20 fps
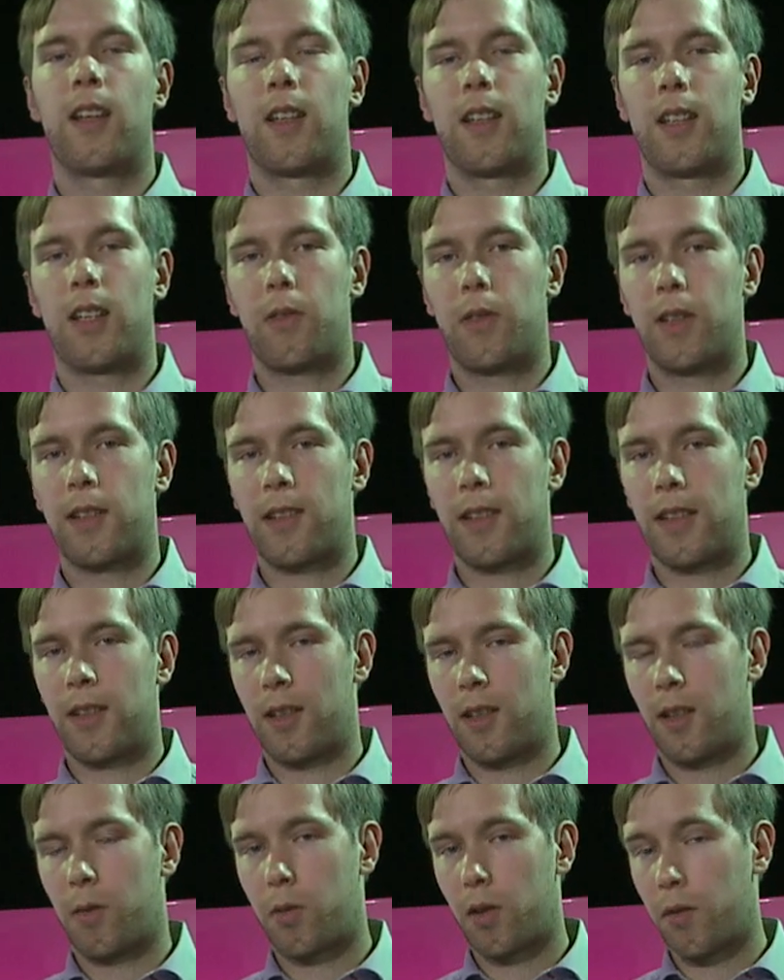And if it's
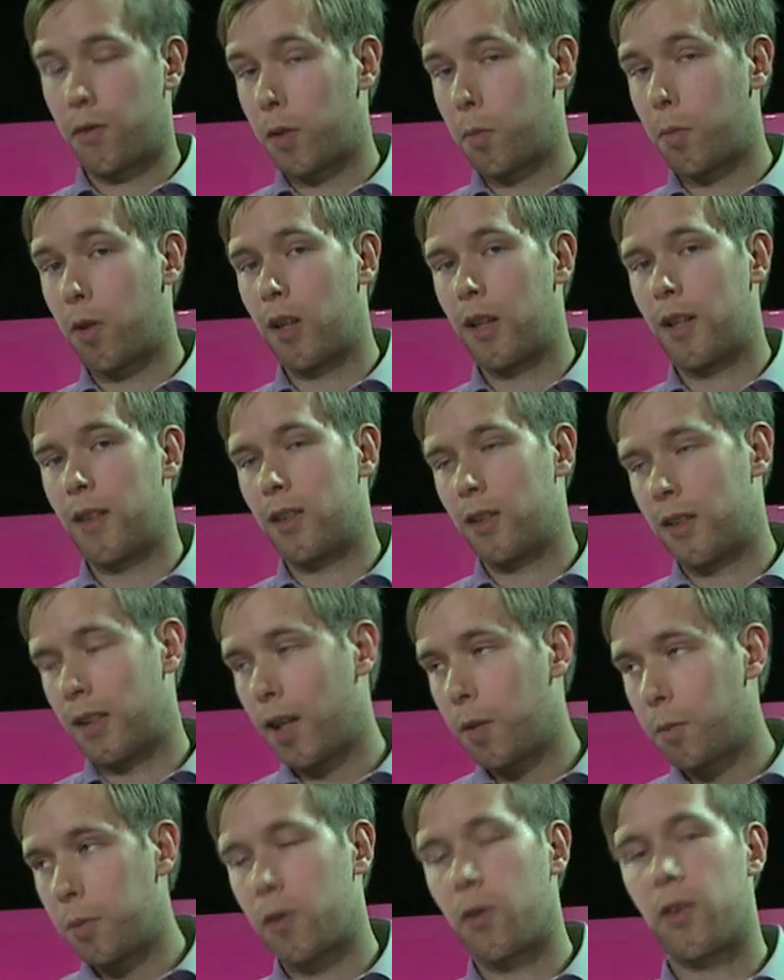profitable
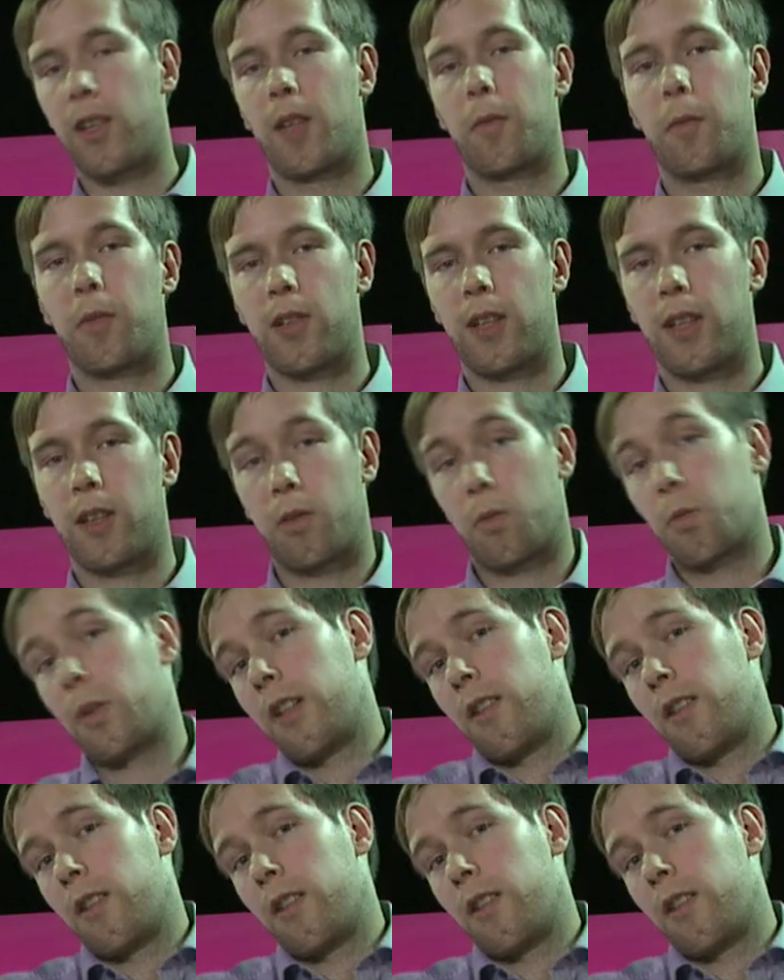up to 10%,